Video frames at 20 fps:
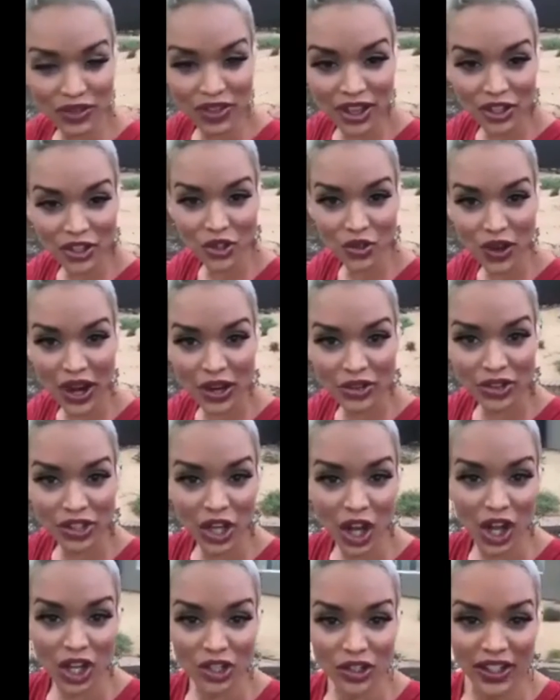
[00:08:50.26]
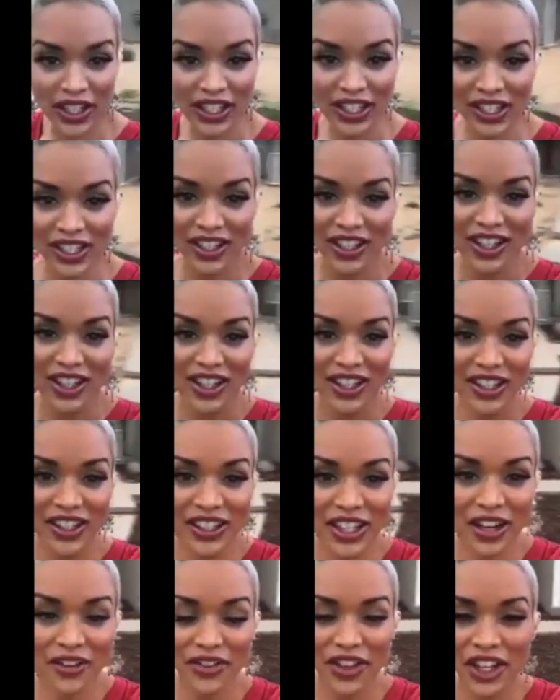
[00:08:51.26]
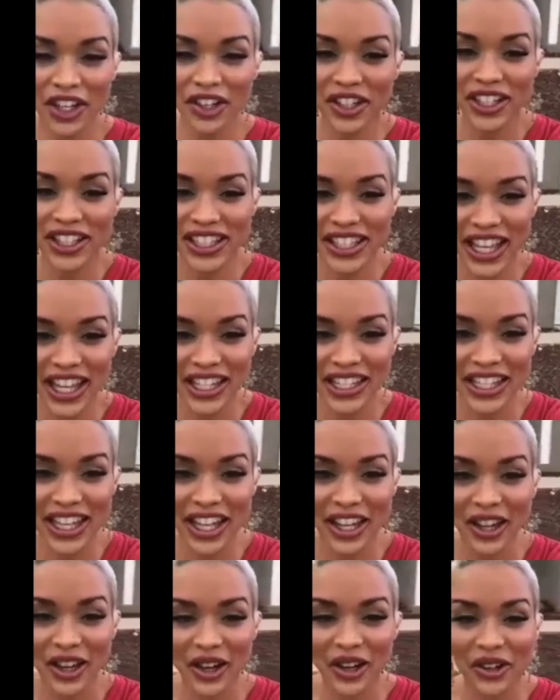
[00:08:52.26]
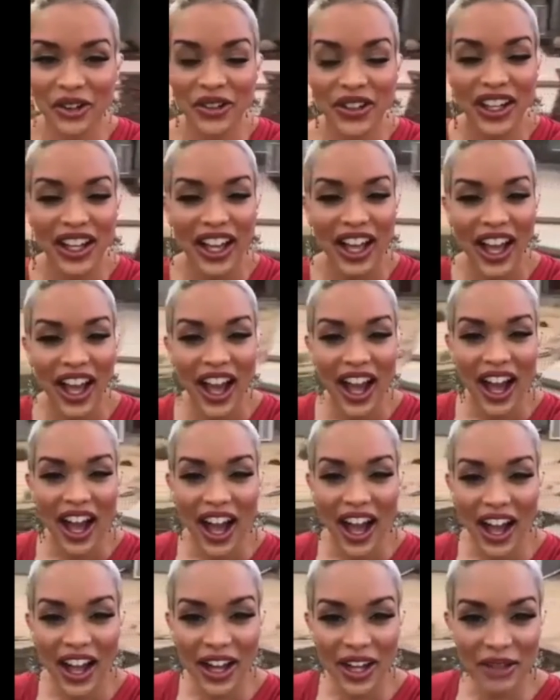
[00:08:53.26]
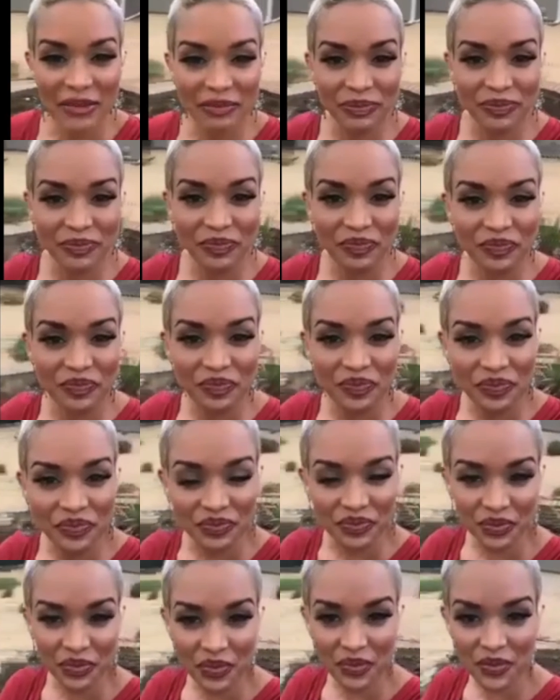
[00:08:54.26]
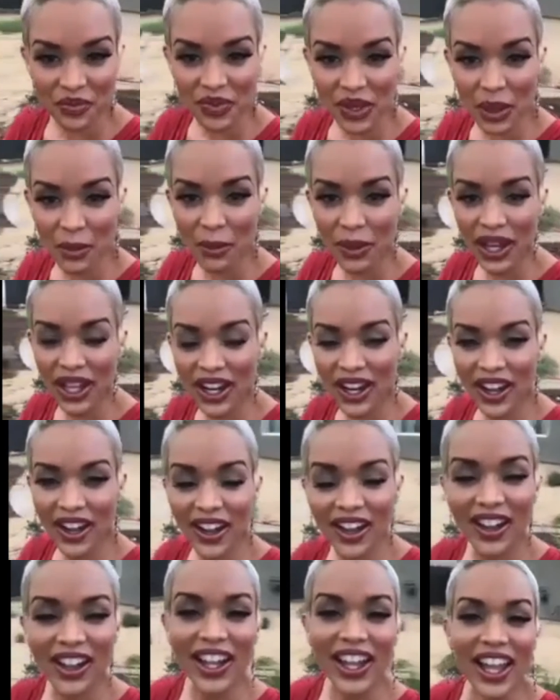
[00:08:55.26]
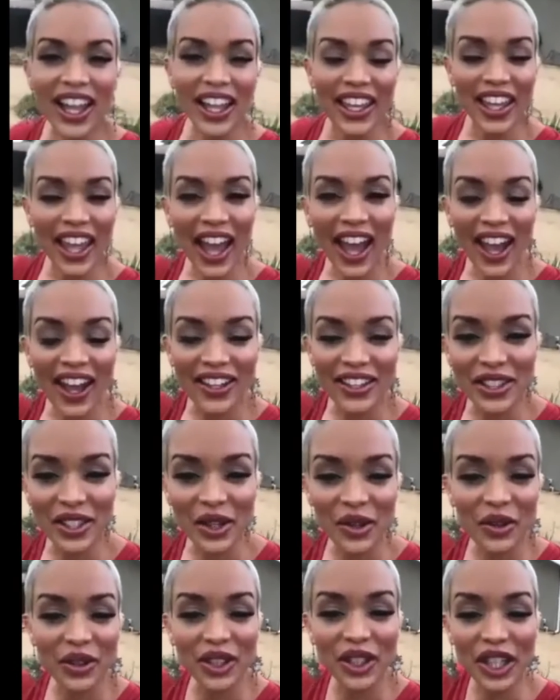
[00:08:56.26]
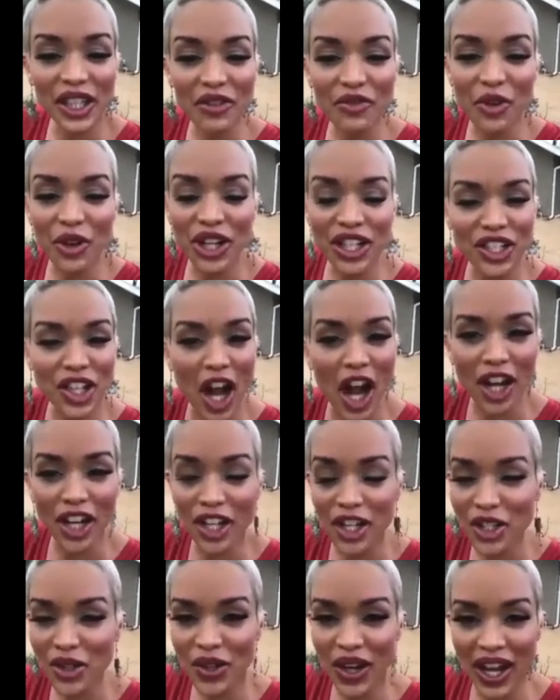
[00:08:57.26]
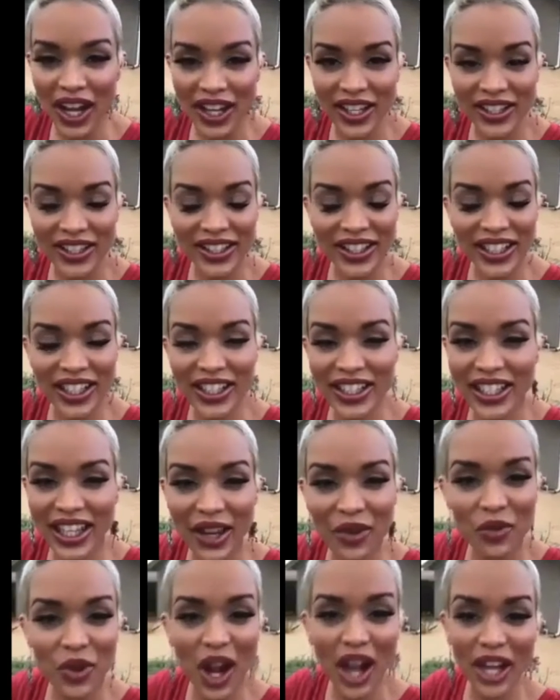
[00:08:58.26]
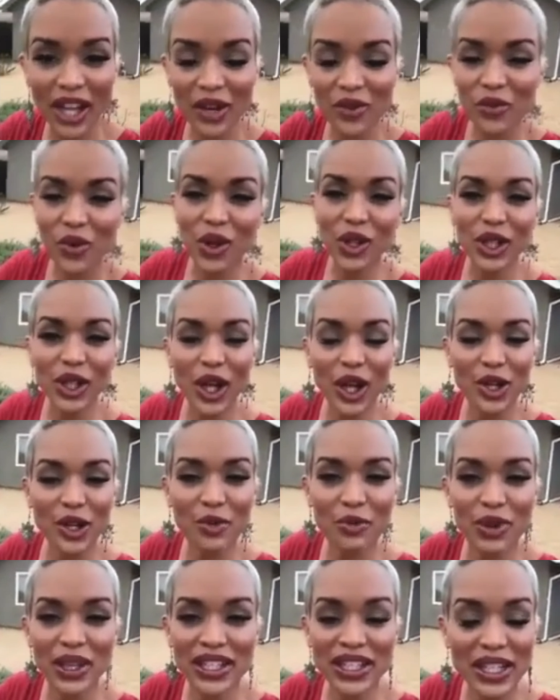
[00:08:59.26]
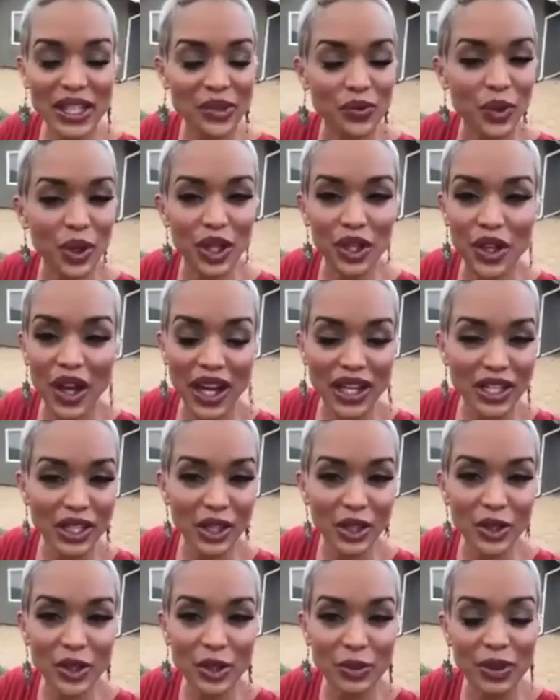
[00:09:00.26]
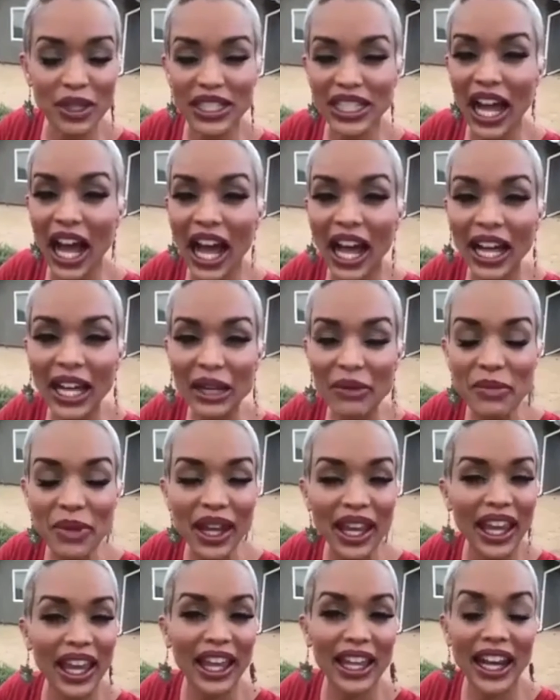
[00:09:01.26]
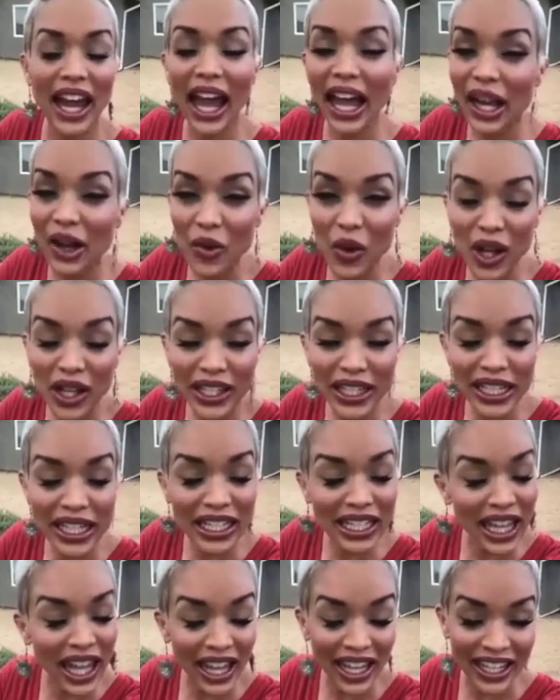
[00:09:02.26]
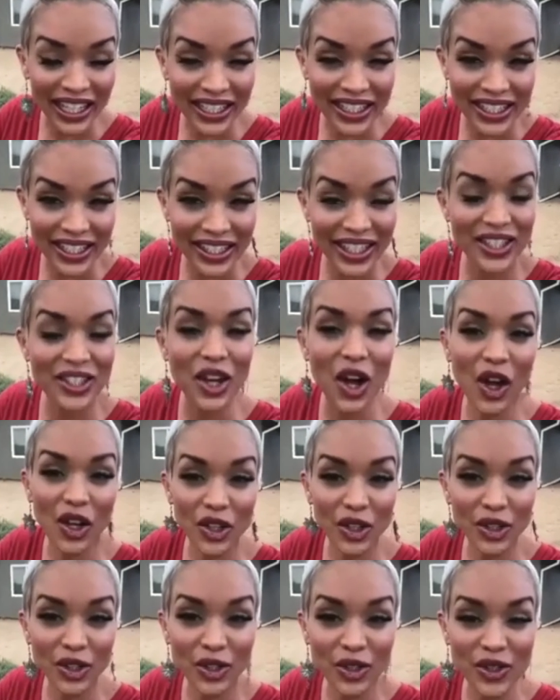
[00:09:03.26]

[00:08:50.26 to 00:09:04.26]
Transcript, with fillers: We have that drought tolerant stuff here in San Diego. Yeah, so looking forward to talking to you guys. Let's get rocking and rolling on your business. What do you got to lose but time and high quality clients? That's all you're